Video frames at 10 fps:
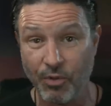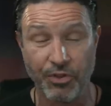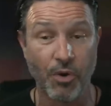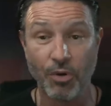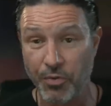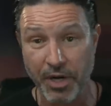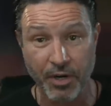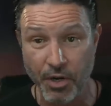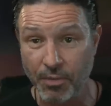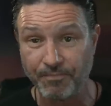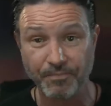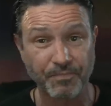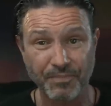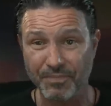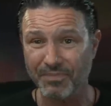the Rosary Crew.
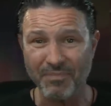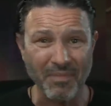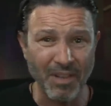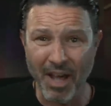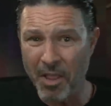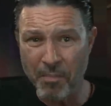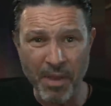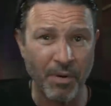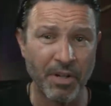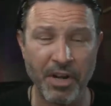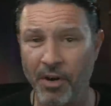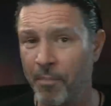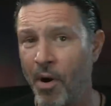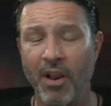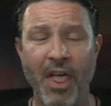A lot of the people in here are
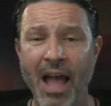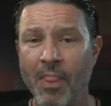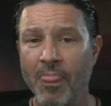part of that.